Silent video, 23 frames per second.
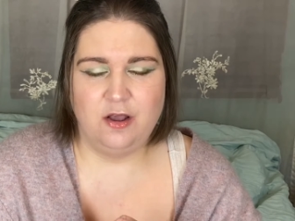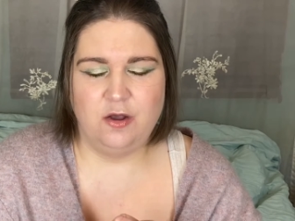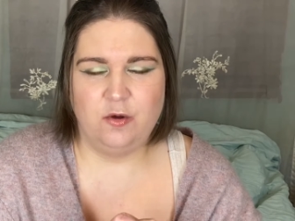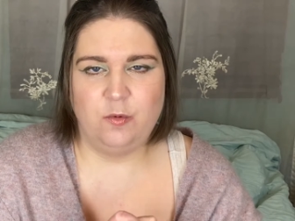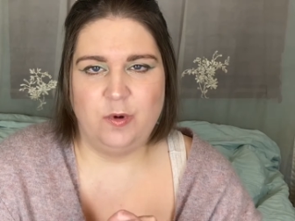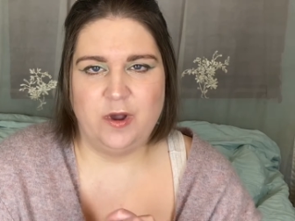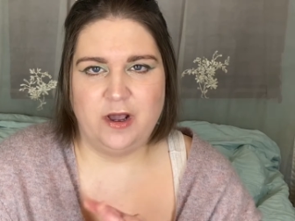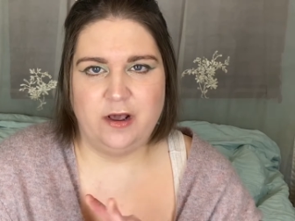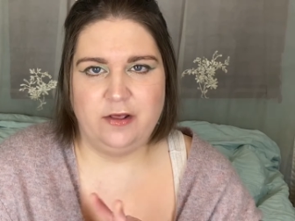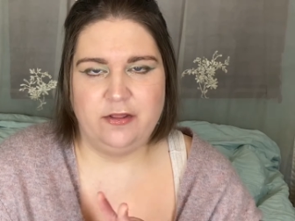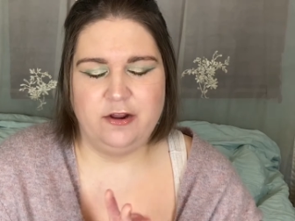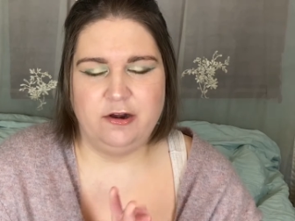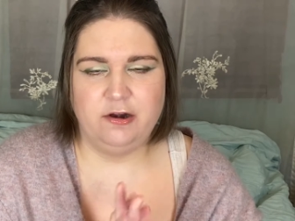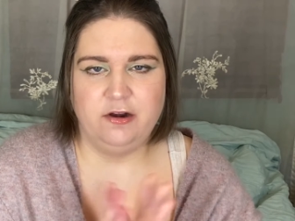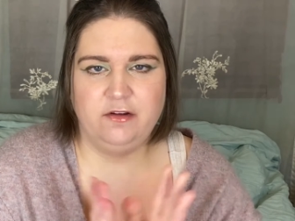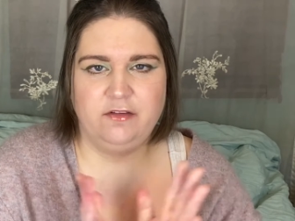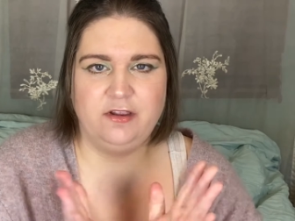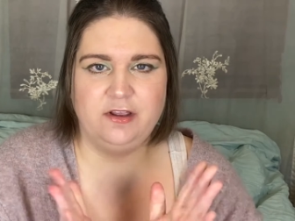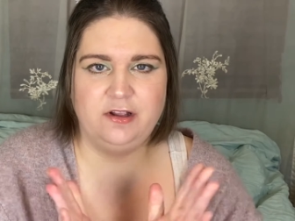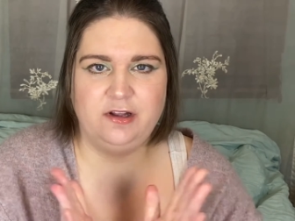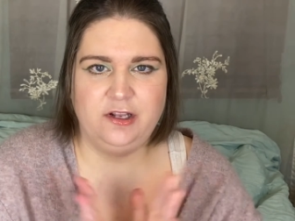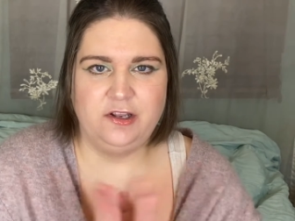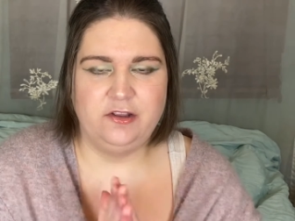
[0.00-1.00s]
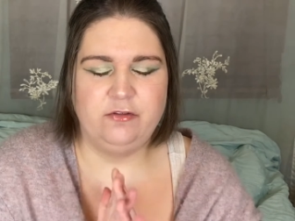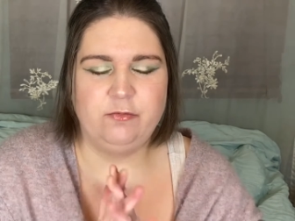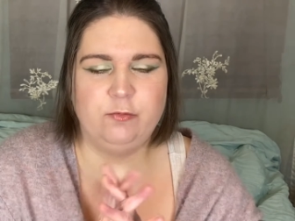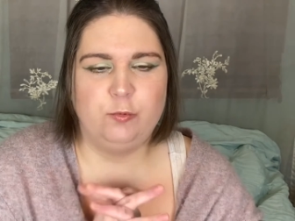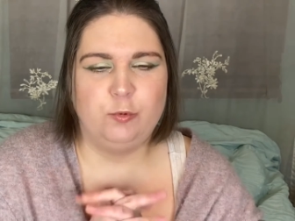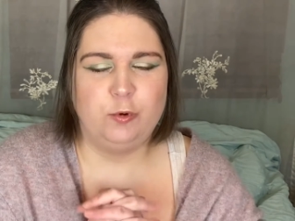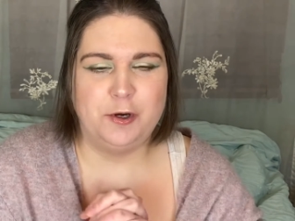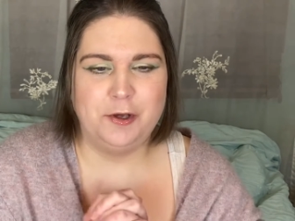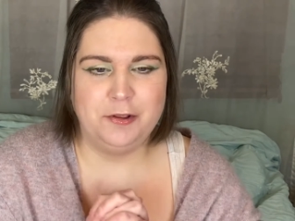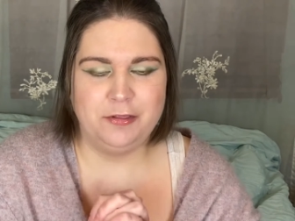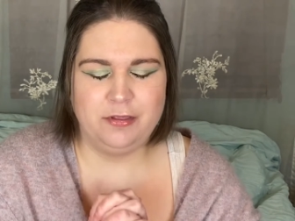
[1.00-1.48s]
well, there is at least
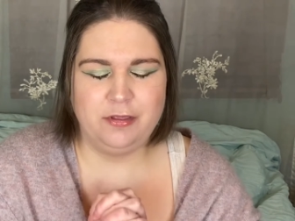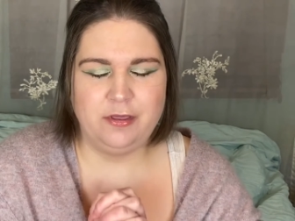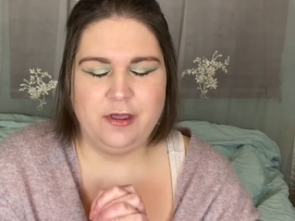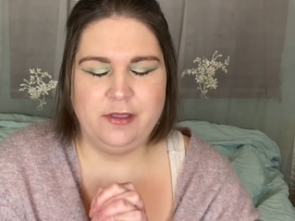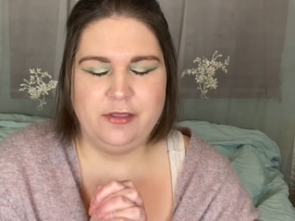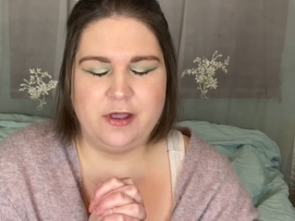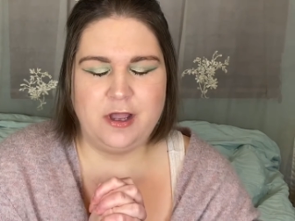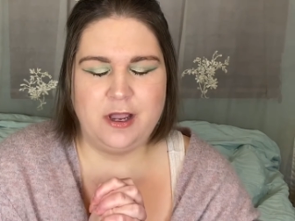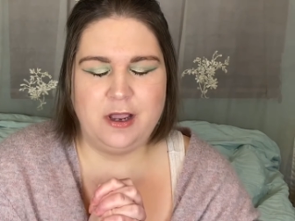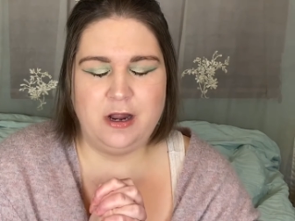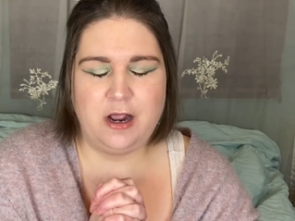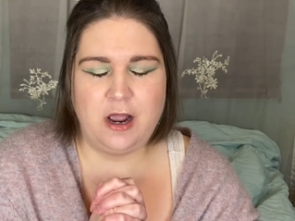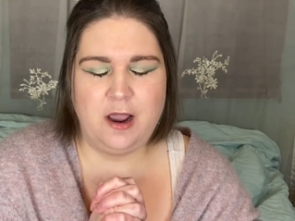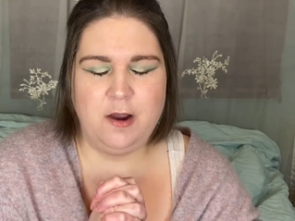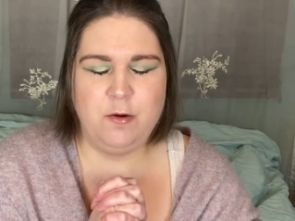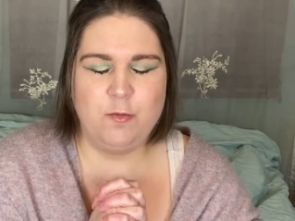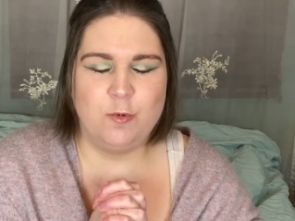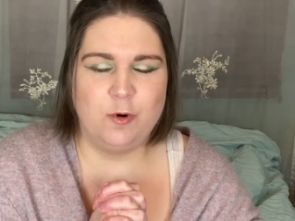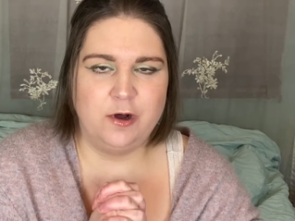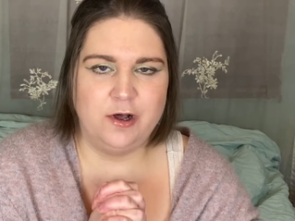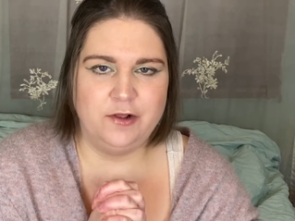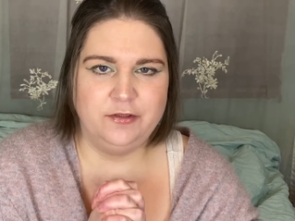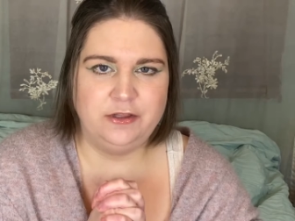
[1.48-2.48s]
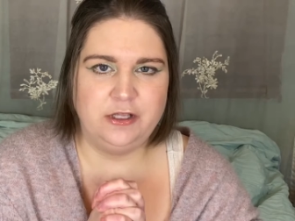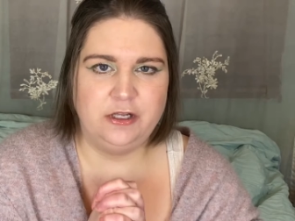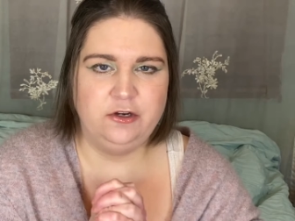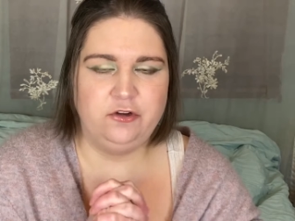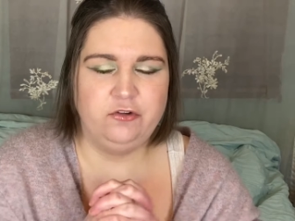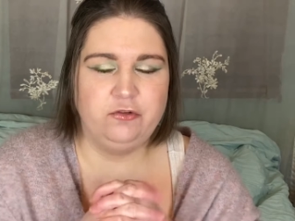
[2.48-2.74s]
one thing that I want that is